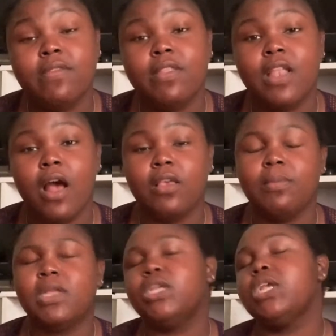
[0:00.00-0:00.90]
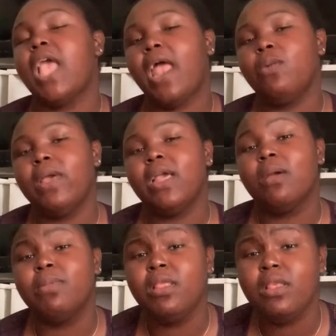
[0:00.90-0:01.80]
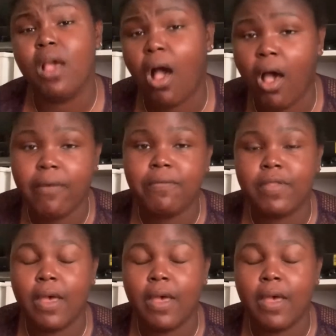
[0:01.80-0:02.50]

of the documentary went completely off